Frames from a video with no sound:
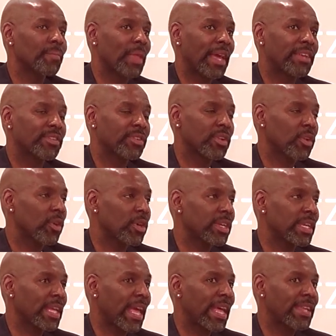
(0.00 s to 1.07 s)
as long
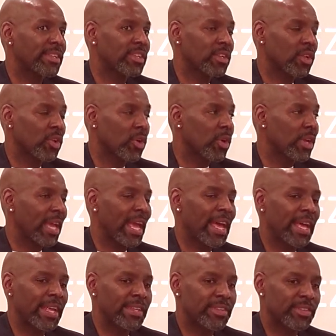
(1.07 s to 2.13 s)

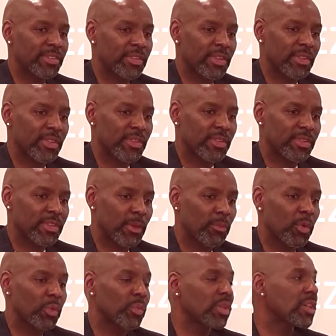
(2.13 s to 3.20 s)
as
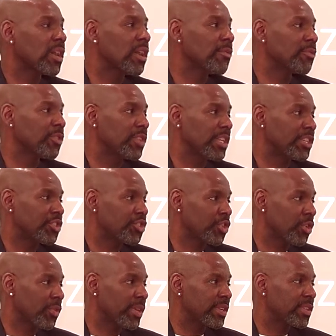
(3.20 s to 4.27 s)
someone will cover the
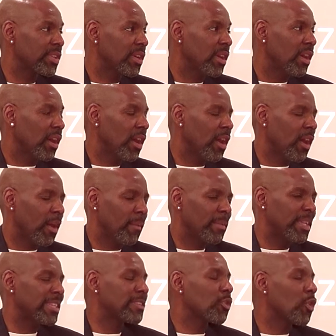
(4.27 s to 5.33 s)
insurance.
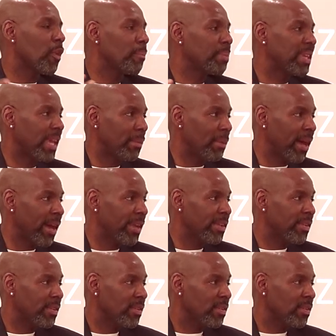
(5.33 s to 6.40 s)
It's called PMI.
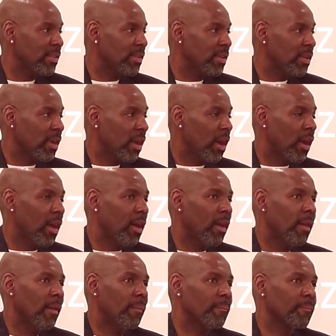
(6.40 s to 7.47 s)

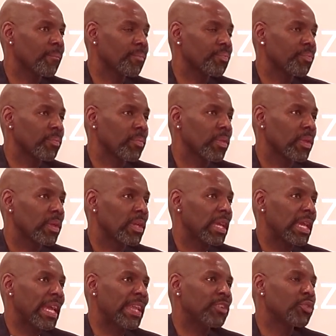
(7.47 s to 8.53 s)
And
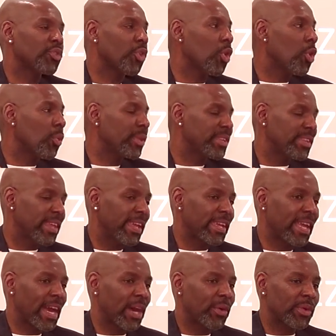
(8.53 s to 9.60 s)
you could always take
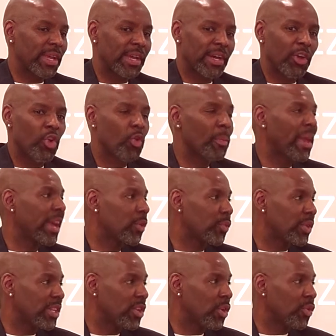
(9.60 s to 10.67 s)
out a home
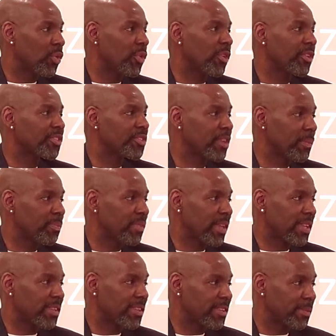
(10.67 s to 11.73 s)
equity loan or something
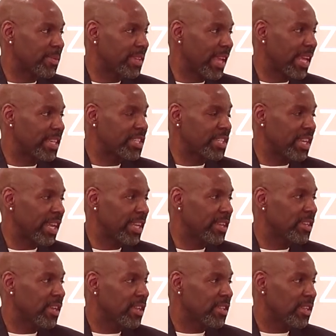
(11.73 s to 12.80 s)
to substantiate
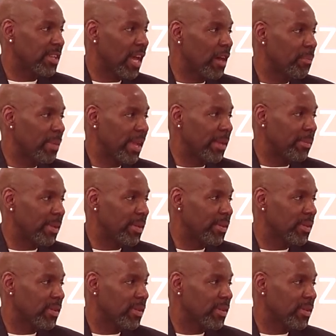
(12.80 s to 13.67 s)
the down payment,